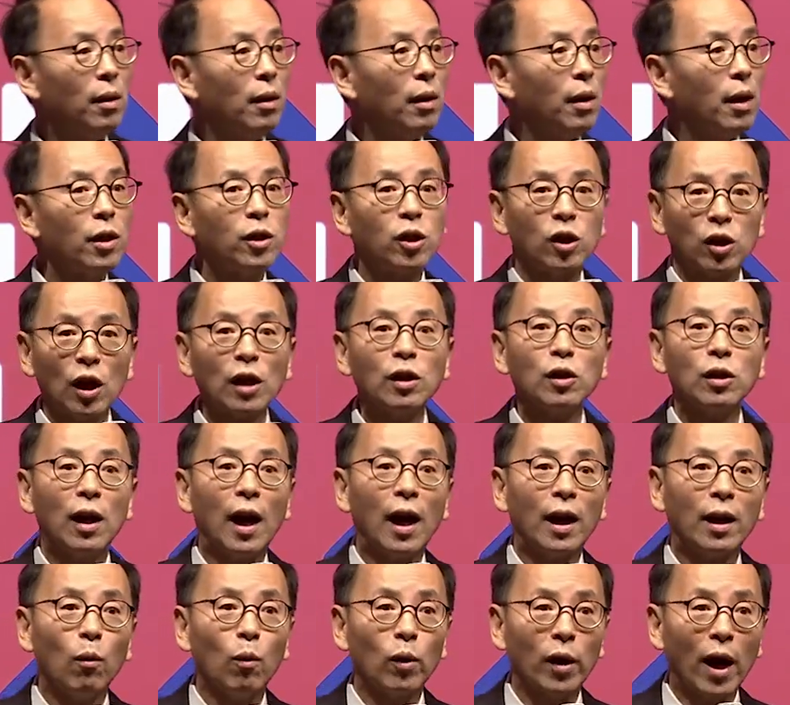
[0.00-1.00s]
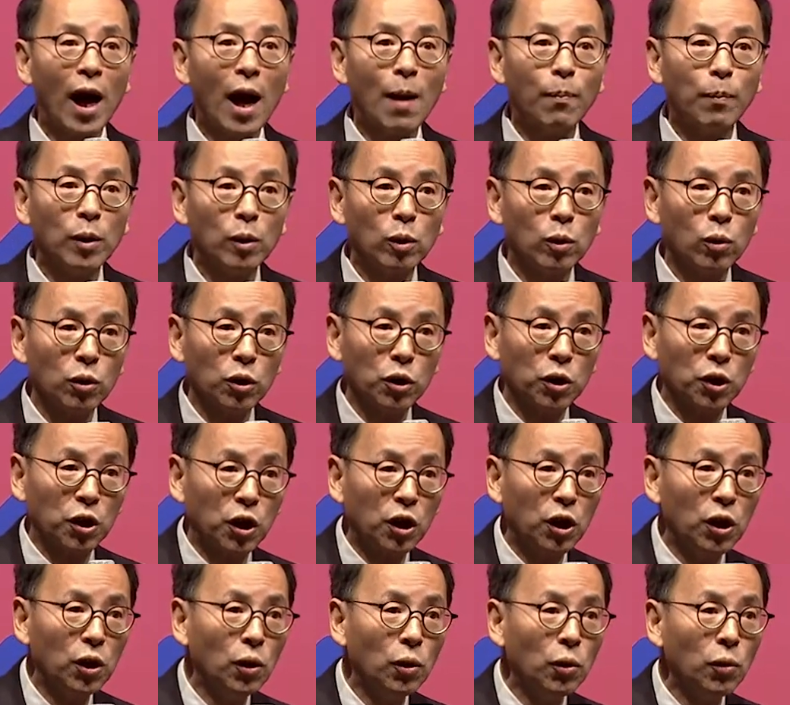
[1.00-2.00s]
It's just like what happened to
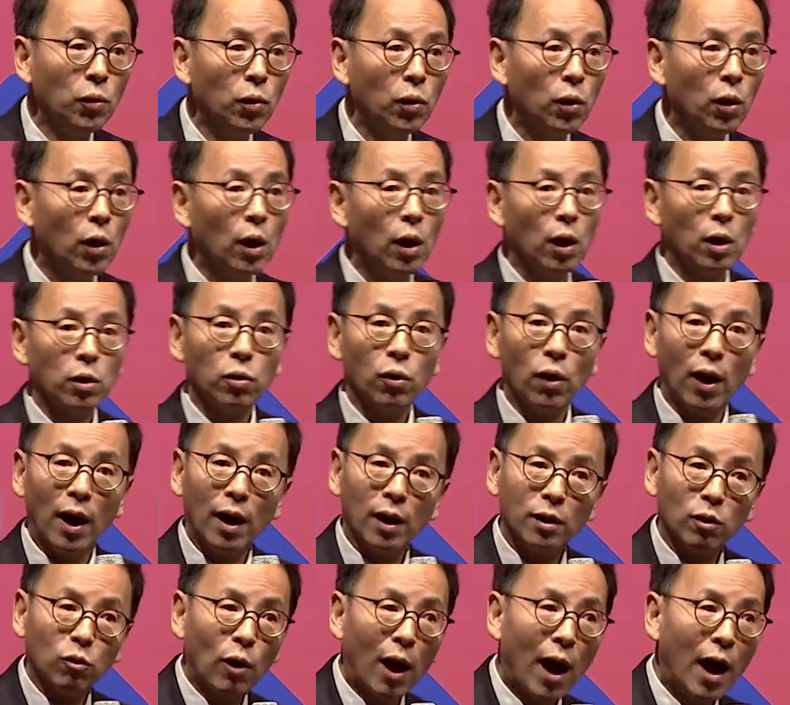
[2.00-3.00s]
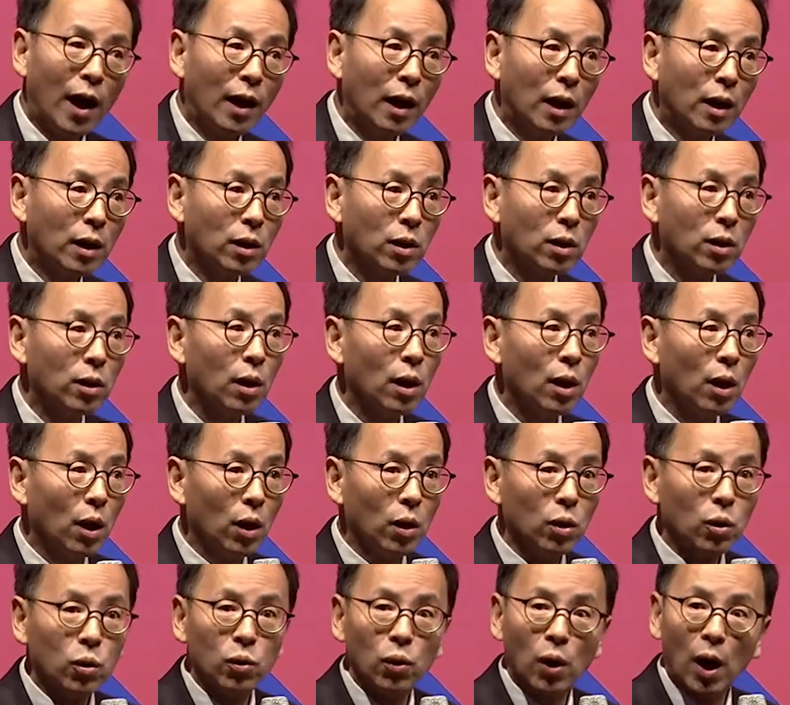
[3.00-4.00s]
steel, to electronics,
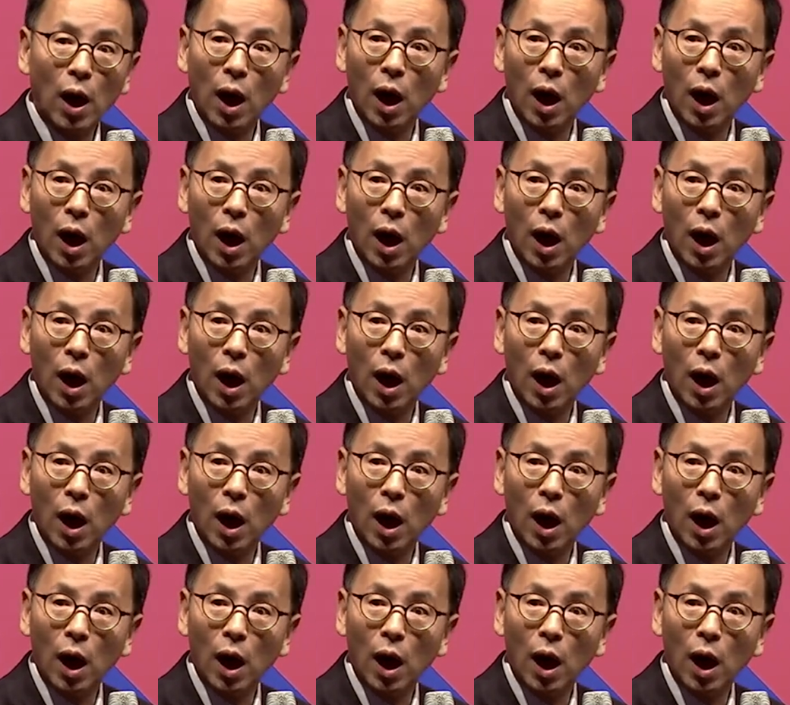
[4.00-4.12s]
to